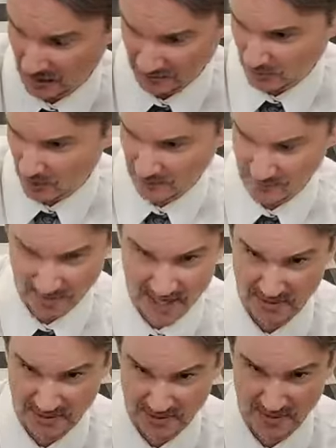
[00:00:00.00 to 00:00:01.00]
or 4-foot
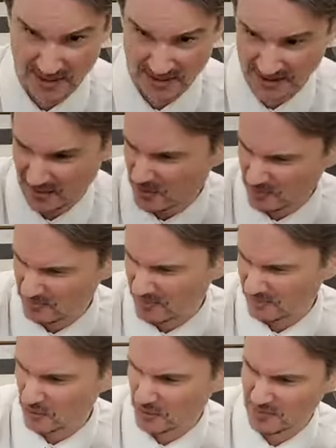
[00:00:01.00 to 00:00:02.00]
pipe or something like that, well, it wouldn't
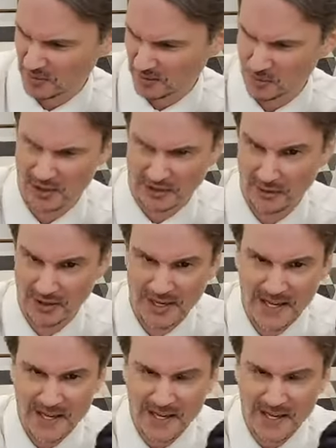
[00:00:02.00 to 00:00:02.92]
be 4, more like 3.